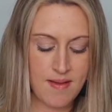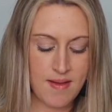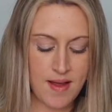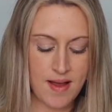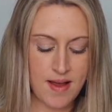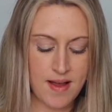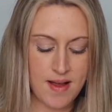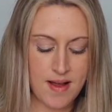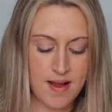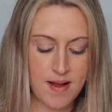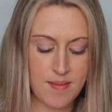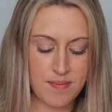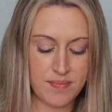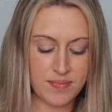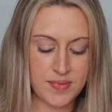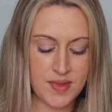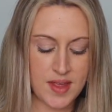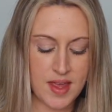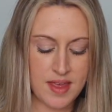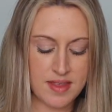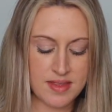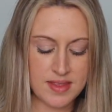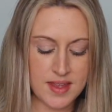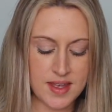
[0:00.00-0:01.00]
And
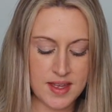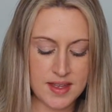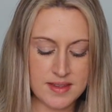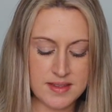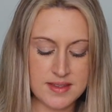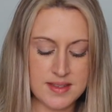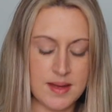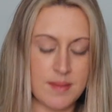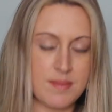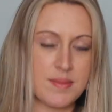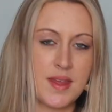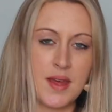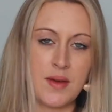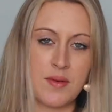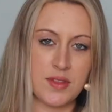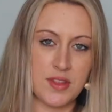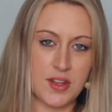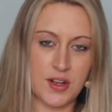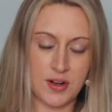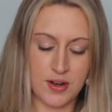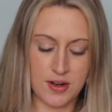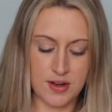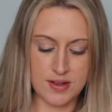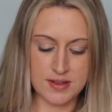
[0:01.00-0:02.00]
then same thing with
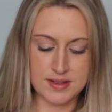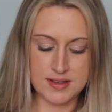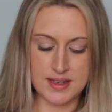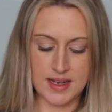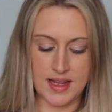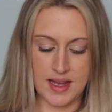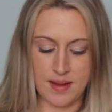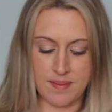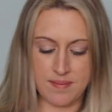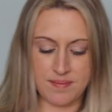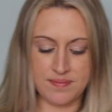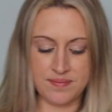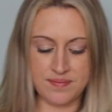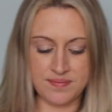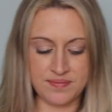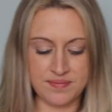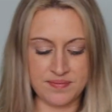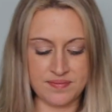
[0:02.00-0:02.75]
the girl's name.